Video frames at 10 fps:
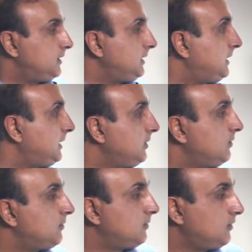
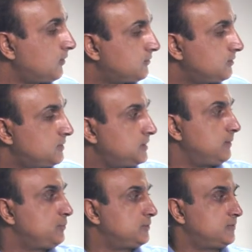here are some
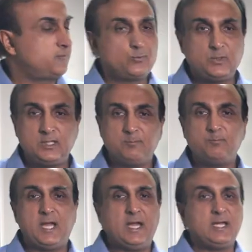examples of really
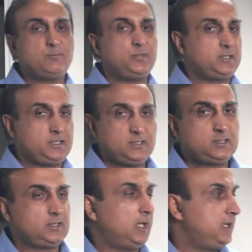bad, busy
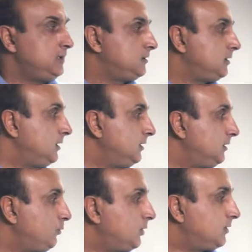slides
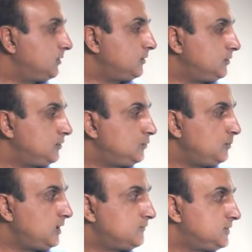where you
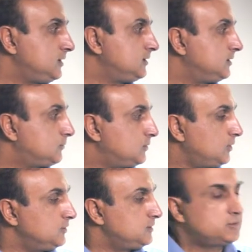may have seen this with
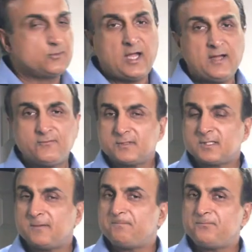all these
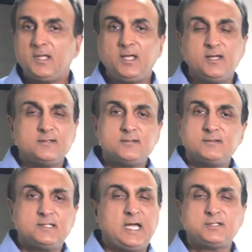graphs,
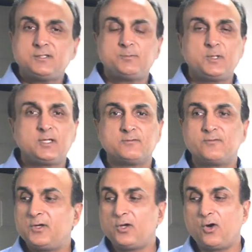and that just becomes
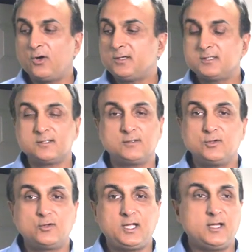very hard to
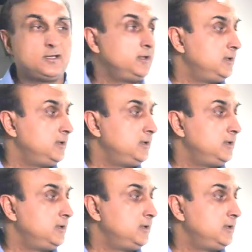look at.